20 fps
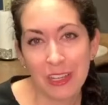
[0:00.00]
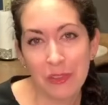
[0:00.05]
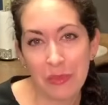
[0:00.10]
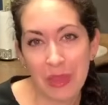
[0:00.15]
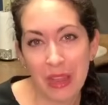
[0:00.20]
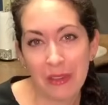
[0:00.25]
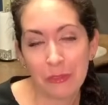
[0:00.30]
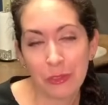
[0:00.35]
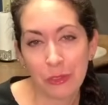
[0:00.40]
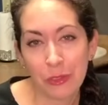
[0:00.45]

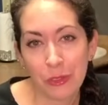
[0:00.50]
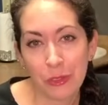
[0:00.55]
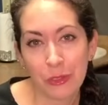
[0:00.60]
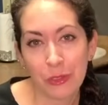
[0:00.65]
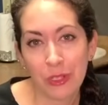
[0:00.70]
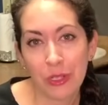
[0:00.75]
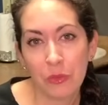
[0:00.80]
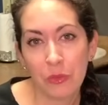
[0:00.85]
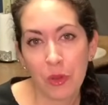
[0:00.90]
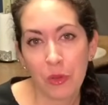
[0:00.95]
after
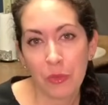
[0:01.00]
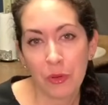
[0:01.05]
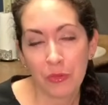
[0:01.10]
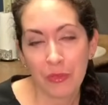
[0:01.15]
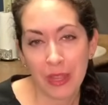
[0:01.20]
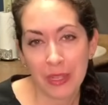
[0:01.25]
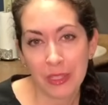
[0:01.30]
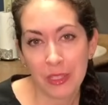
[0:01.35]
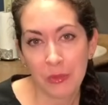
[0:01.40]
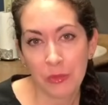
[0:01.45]
surgery, and we'll
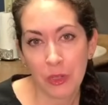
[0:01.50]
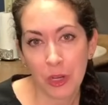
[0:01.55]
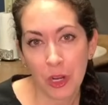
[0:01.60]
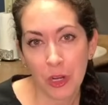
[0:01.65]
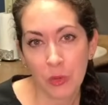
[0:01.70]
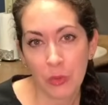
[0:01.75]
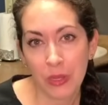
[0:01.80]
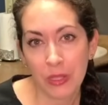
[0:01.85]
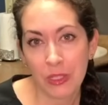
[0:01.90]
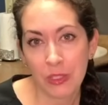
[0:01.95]
provide some dark
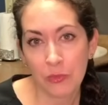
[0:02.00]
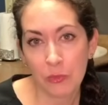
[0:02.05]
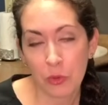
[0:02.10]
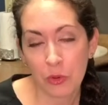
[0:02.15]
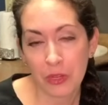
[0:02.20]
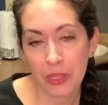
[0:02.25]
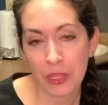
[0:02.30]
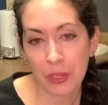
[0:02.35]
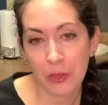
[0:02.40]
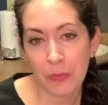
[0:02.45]
ones
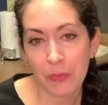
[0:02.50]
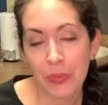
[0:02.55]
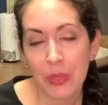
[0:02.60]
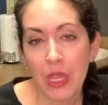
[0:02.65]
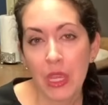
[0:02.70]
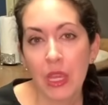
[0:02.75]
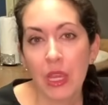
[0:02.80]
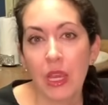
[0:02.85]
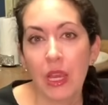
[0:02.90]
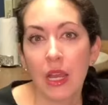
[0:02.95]
for you.
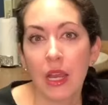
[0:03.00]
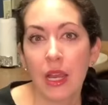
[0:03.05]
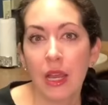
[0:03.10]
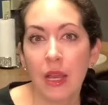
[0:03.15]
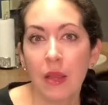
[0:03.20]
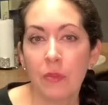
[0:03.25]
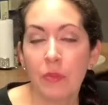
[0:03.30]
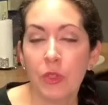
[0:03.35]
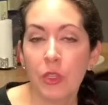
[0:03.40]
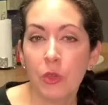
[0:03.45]

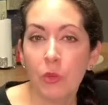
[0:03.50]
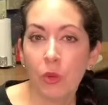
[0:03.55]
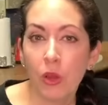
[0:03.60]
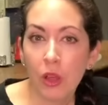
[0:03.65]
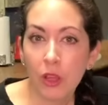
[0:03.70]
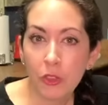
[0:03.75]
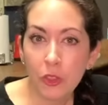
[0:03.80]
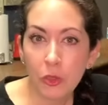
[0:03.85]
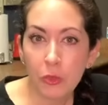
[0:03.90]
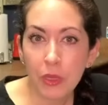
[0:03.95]
You will
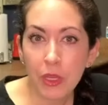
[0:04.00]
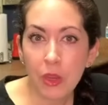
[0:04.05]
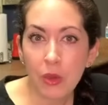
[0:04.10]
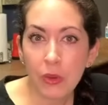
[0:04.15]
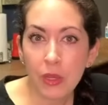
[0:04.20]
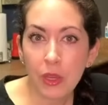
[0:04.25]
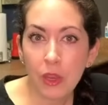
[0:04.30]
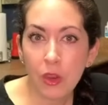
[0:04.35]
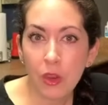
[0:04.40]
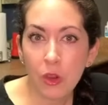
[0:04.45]
also be
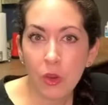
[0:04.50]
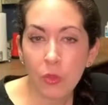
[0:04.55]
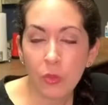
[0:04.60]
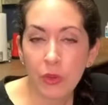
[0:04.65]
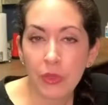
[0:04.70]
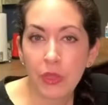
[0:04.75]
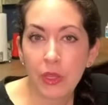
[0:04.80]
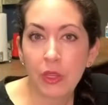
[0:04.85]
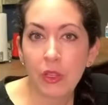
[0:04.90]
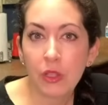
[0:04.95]
going home
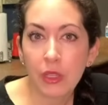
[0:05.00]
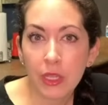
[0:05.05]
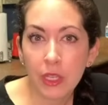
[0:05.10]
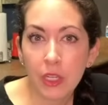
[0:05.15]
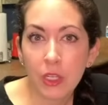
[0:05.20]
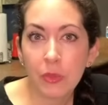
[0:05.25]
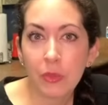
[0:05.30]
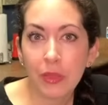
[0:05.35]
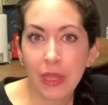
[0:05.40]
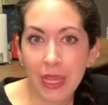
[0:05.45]
with a
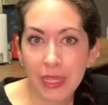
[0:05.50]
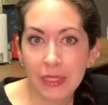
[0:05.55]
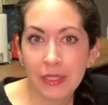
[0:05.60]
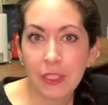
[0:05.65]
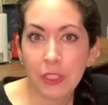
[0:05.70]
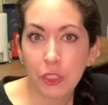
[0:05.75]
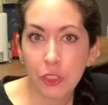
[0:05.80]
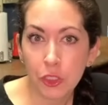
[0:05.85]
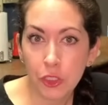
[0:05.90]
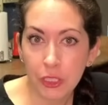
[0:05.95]
clear
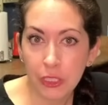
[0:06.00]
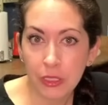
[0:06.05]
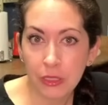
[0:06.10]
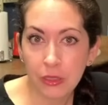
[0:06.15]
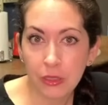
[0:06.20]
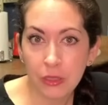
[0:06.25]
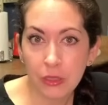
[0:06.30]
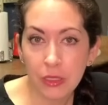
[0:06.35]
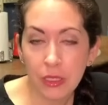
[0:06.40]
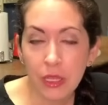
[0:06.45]
plastic
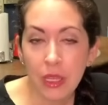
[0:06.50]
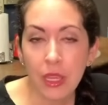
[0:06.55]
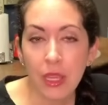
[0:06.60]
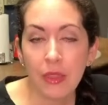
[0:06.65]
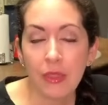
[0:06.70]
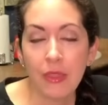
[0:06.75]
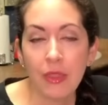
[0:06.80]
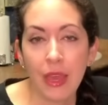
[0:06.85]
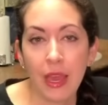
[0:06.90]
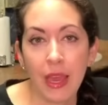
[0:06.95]
shield
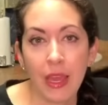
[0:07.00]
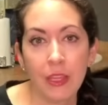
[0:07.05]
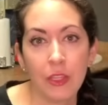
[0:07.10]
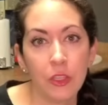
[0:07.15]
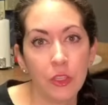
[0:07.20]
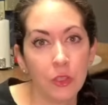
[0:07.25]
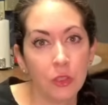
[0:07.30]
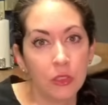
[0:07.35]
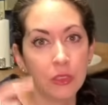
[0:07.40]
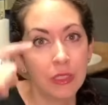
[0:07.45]
that
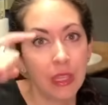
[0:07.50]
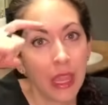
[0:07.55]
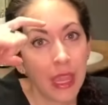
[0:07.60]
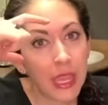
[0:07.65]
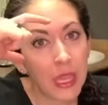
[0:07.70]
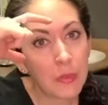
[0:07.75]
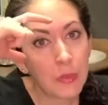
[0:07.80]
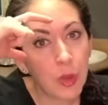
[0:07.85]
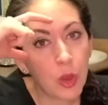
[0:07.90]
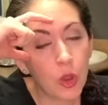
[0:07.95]
you'll
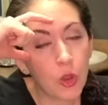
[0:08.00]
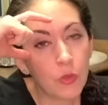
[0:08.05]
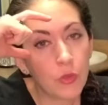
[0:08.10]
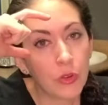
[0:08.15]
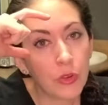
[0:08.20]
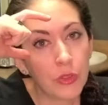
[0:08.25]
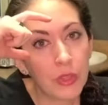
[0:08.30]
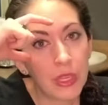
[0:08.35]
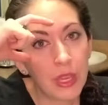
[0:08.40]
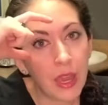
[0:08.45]
tape
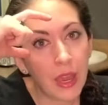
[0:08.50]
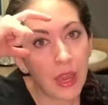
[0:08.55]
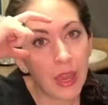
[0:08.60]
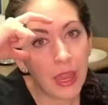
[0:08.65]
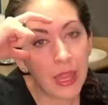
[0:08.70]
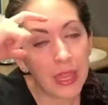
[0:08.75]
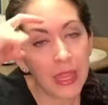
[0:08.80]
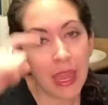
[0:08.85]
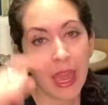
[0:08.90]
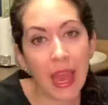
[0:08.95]
over the
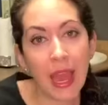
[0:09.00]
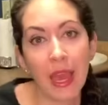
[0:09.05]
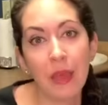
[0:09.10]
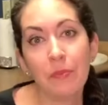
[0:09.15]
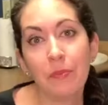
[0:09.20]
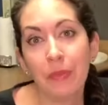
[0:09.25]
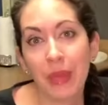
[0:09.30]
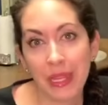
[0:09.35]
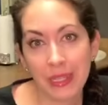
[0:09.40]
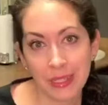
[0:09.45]
eye
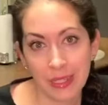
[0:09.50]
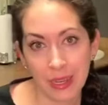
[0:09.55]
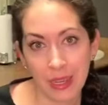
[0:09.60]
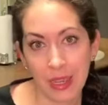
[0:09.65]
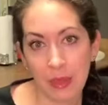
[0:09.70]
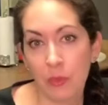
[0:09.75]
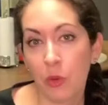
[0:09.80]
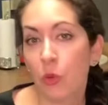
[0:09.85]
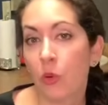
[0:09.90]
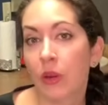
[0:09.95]
at
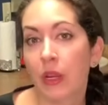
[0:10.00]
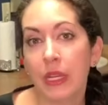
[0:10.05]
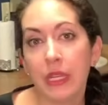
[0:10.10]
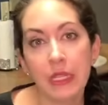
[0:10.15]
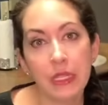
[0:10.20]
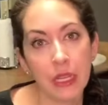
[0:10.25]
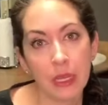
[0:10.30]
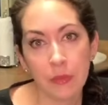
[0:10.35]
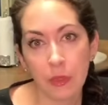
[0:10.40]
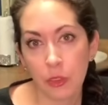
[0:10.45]
bedtime or
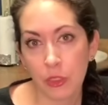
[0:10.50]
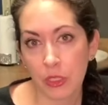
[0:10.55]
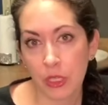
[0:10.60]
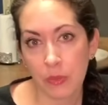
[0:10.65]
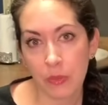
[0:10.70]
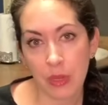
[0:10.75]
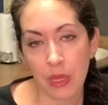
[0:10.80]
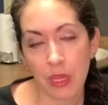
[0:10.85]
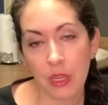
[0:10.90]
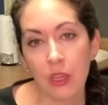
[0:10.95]
anytime you're
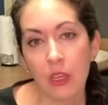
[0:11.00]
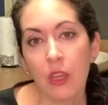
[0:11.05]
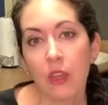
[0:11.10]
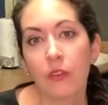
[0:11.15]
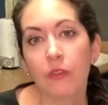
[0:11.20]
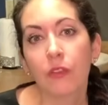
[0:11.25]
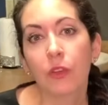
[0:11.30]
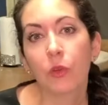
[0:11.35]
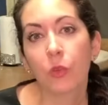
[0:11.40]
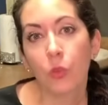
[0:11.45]
sleeping
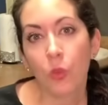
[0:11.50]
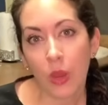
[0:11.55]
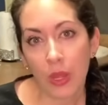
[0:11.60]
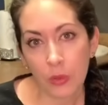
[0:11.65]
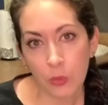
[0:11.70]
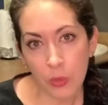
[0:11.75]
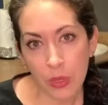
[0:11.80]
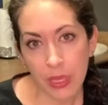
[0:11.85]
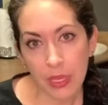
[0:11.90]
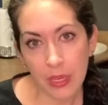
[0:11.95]
for
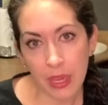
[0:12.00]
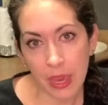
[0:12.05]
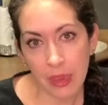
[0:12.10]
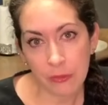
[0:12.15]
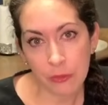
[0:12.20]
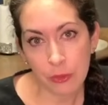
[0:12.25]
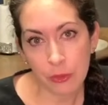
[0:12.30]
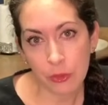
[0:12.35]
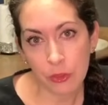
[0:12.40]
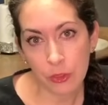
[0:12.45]
1 week
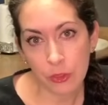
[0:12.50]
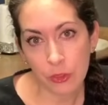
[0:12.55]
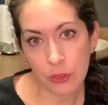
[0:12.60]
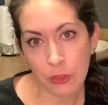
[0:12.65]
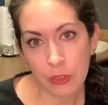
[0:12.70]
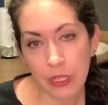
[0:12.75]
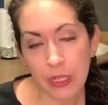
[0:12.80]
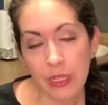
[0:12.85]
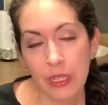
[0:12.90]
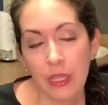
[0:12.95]
after
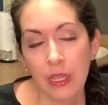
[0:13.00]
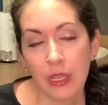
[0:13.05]
surgery.